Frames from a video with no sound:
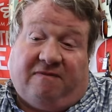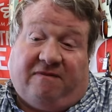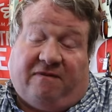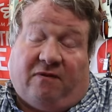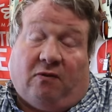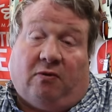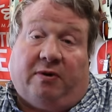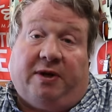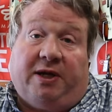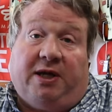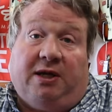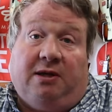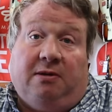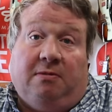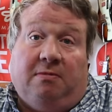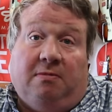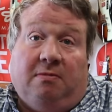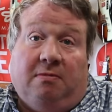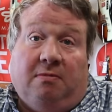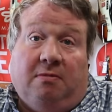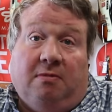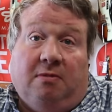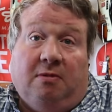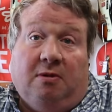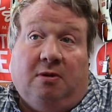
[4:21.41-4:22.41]
40
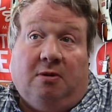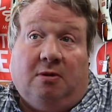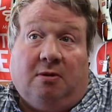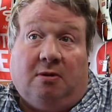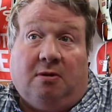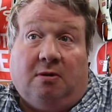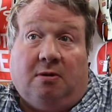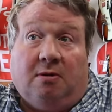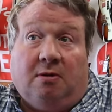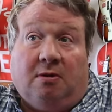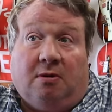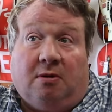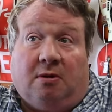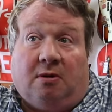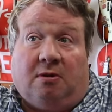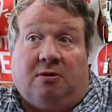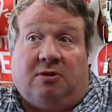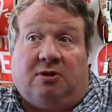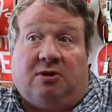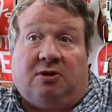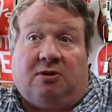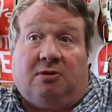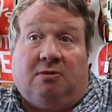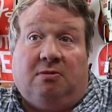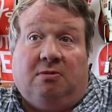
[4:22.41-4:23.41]

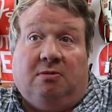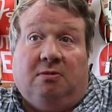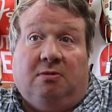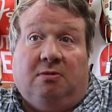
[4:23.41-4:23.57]
hertz.